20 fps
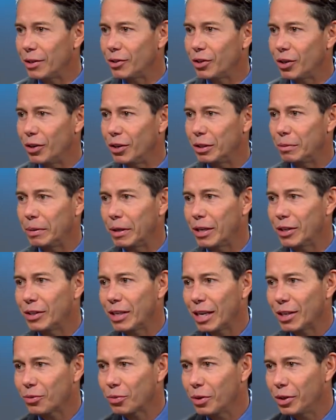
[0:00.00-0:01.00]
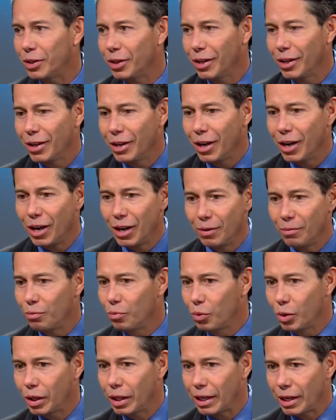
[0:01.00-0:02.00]
series, because that's what
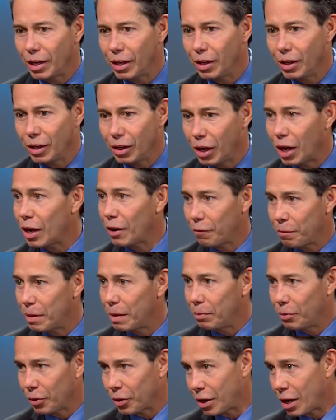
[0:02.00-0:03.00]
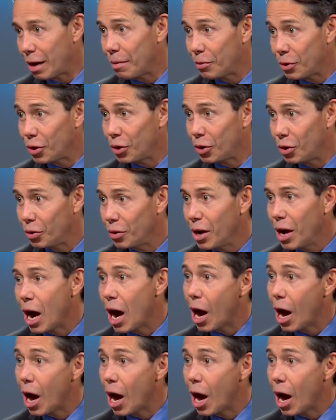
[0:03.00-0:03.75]
really a lot of people that come to you,